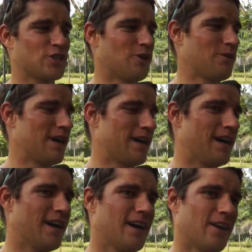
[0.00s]
so uh,
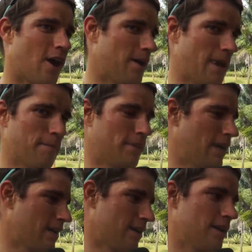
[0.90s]
now I'm happy
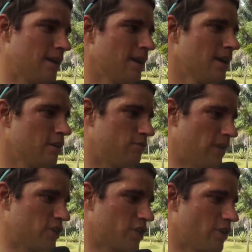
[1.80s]
I can finish it